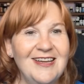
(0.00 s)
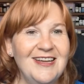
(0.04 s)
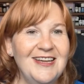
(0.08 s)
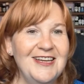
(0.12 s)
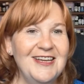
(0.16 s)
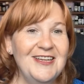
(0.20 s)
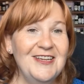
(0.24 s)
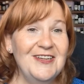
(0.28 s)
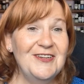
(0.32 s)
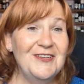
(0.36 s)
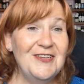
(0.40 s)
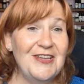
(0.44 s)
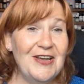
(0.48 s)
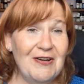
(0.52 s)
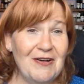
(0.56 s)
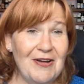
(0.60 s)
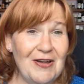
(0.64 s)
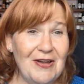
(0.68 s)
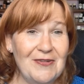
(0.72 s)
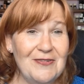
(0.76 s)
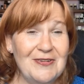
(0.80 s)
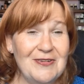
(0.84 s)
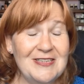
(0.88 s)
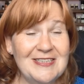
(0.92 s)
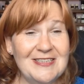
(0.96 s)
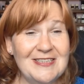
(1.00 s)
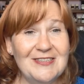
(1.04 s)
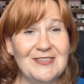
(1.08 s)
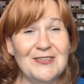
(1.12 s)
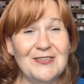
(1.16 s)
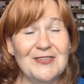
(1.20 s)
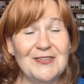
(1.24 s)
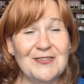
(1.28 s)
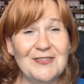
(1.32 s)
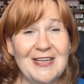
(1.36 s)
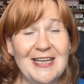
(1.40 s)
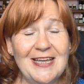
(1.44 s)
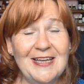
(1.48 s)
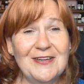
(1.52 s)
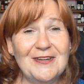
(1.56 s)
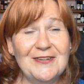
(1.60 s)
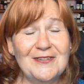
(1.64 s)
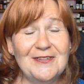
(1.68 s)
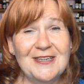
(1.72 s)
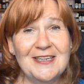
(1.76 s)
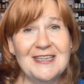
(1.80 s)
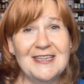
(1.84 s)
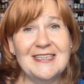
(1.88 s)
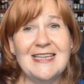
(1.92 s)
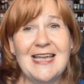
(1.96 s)
you'll know I always sort of giggle
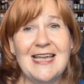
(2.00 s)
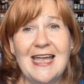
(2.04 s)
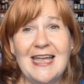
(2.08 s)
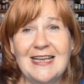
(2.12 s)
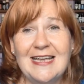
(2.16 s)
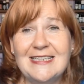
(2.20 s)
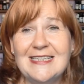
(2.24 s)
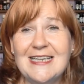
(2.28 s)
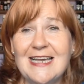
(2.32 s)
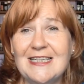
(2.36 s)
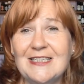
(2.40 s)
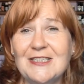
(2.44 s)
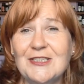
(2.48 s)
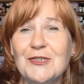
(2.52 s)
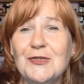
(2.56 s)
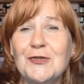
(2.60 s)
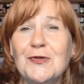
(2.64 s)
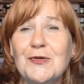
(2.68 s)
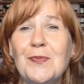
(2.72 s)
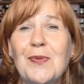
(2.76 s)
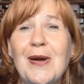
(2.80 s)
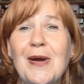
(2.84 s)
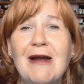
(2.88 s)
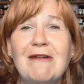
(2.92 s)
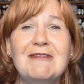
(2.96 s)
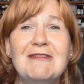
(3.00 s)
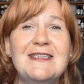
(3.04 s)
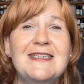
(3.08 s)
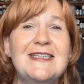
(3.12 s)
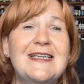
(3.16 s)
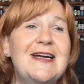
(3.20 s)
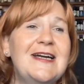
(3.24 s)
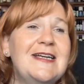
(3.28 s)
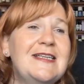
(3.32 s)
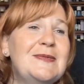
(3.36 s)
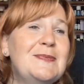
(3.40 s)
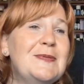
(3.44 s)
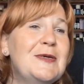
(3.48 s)
when I say intestinal parasites,